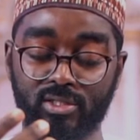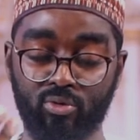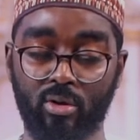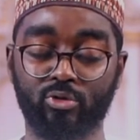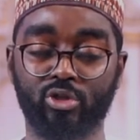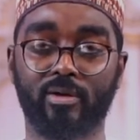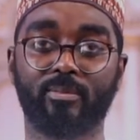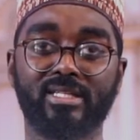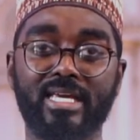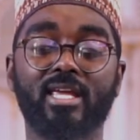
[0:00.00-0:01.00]
problem should have
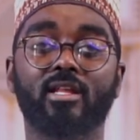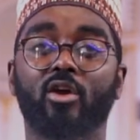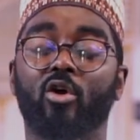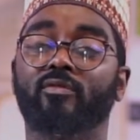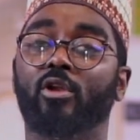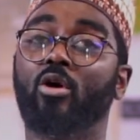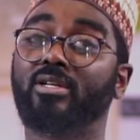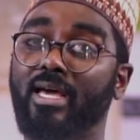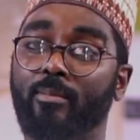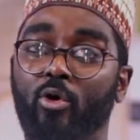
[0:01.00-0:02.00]
been taken care of a long
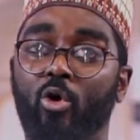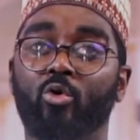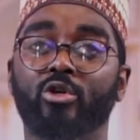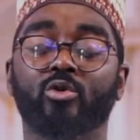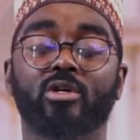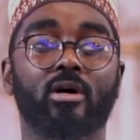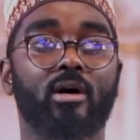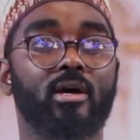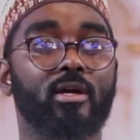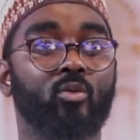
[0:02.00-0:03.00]
time ago, which
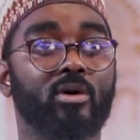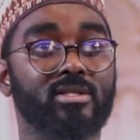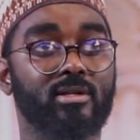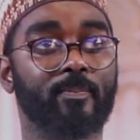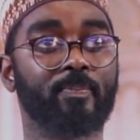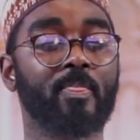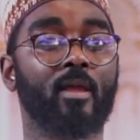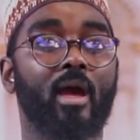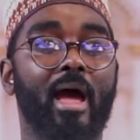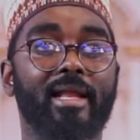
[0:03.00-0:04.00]
it wasn't.
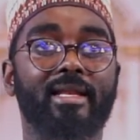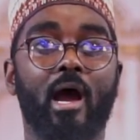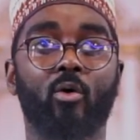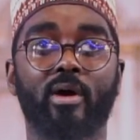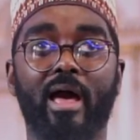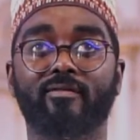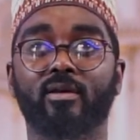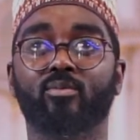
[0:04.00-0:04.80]
And now we're having